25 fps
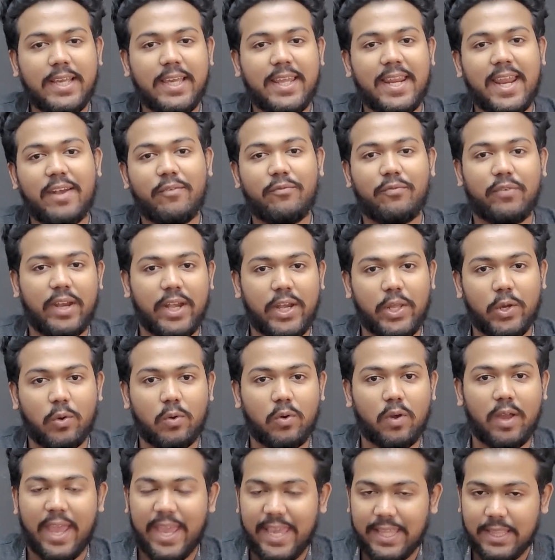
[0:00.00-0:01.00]
create
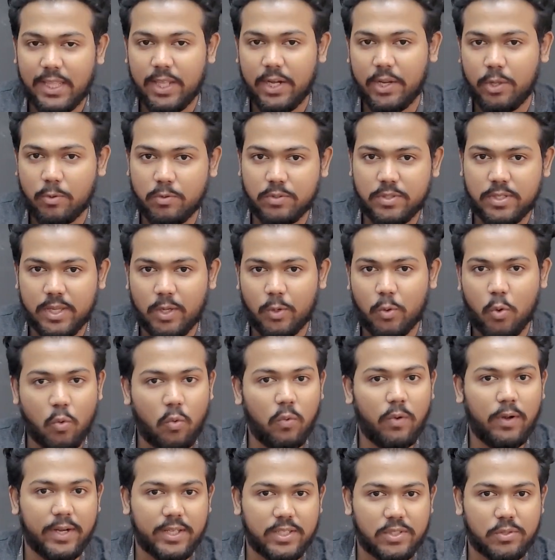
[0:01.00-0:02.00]
video either using
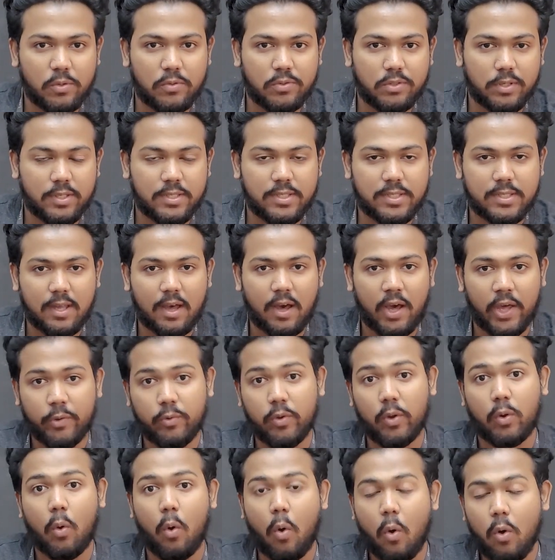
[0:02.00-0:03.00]
Google resources or
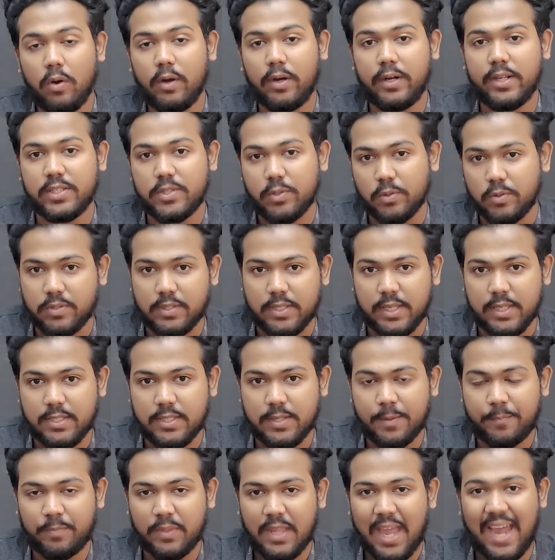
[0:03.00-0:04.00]
your own
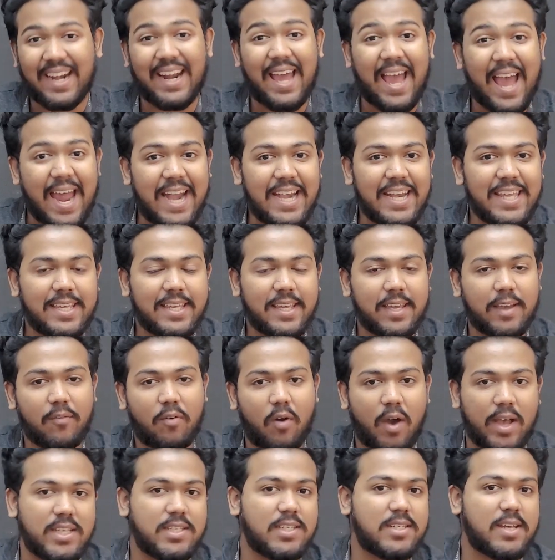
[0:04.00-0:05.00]
resources and adding a
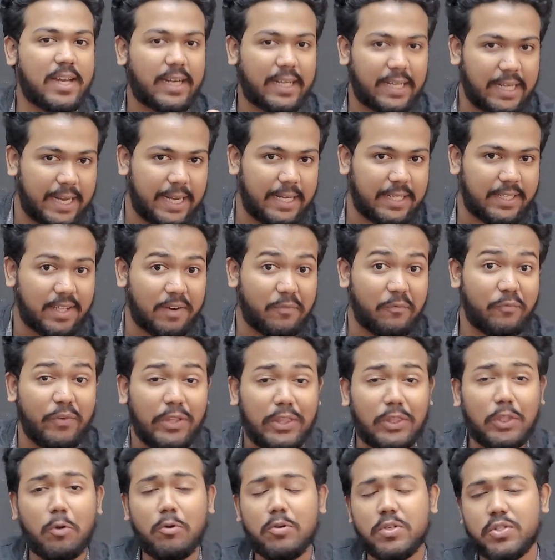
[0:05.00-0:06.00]
voice track later
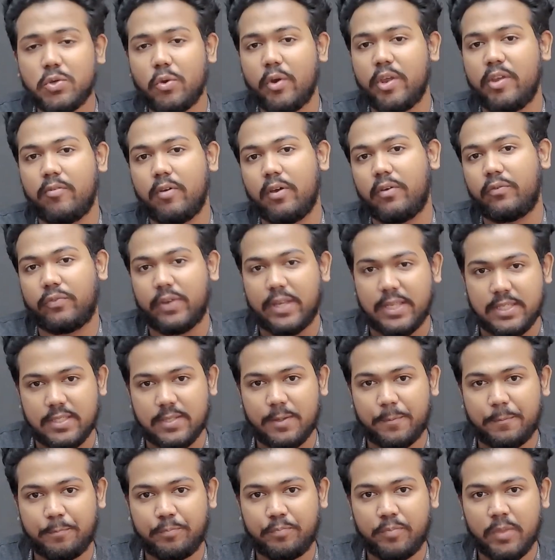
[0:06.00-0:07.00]
without showing your
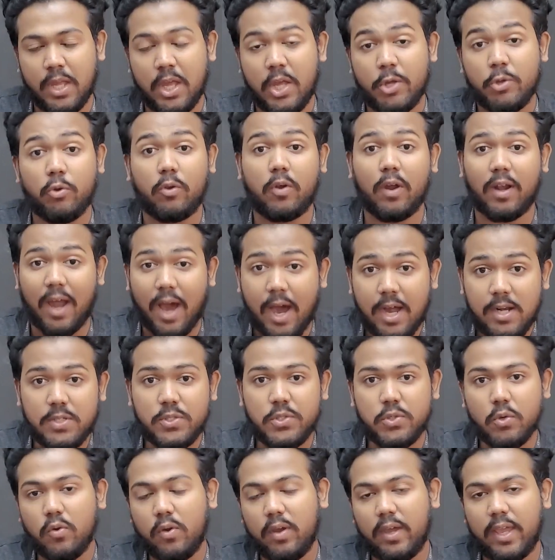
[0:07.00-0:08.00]
face. You can
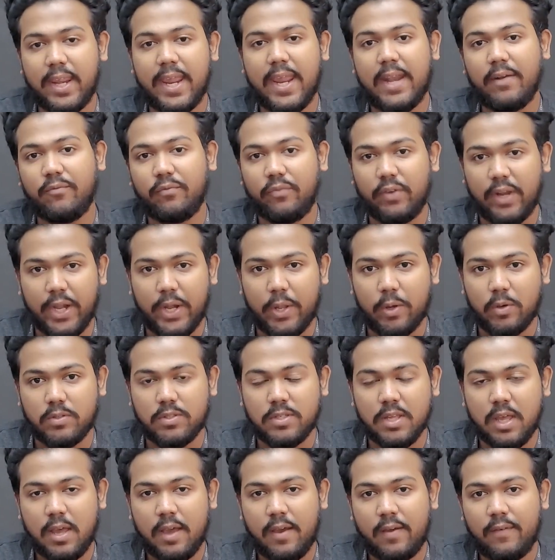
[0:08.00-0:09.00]
also create
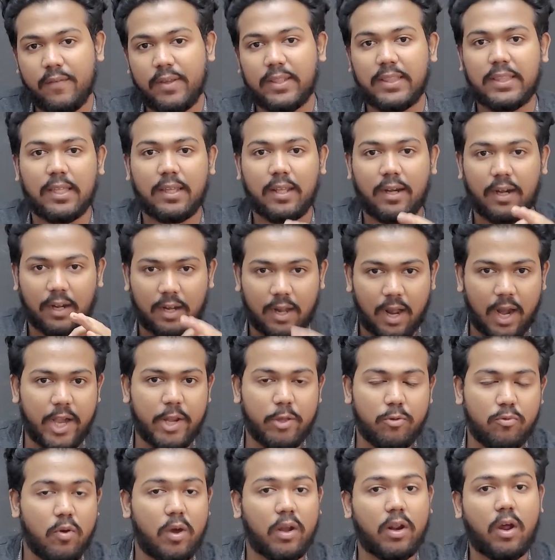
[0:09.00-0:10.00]
videos with
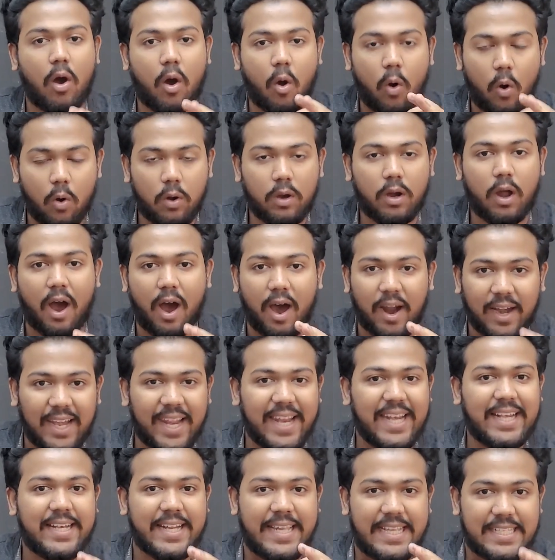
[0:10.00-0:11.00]
recording your own
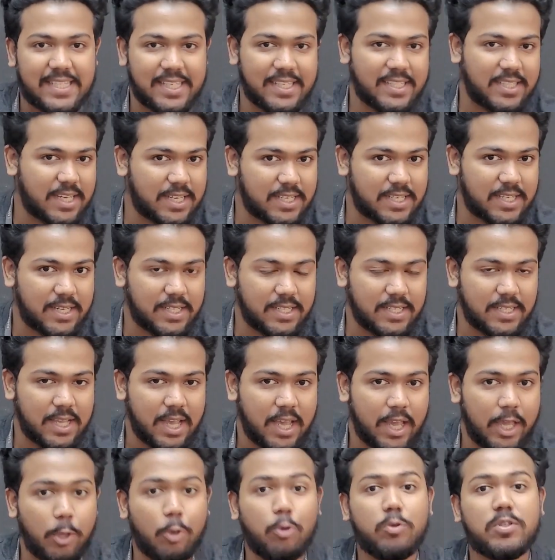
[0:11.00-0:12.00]
online teaching sessions
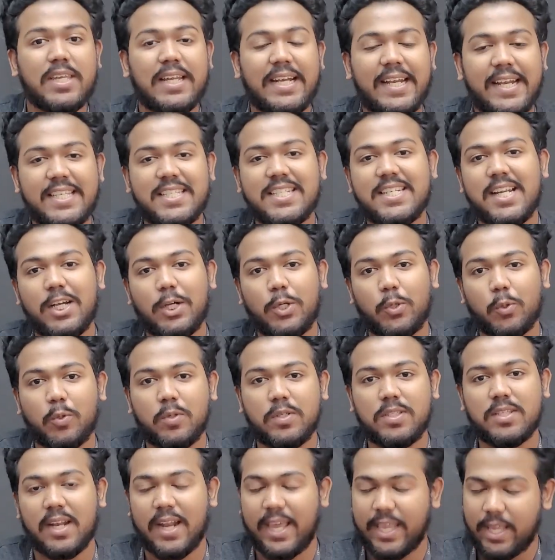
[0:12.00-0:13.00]
using digital
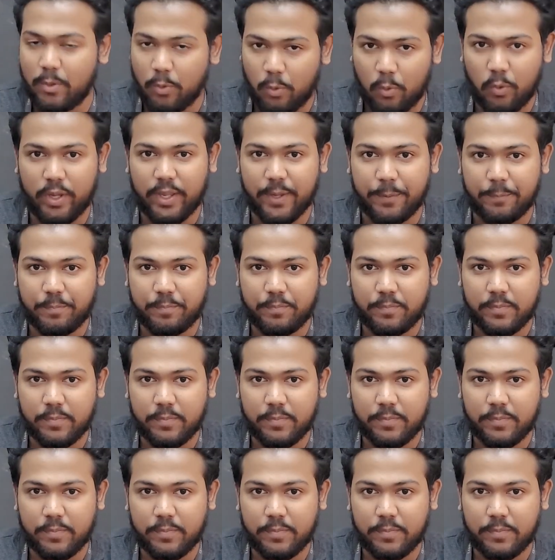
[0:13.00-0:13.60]
tools like Oogyy.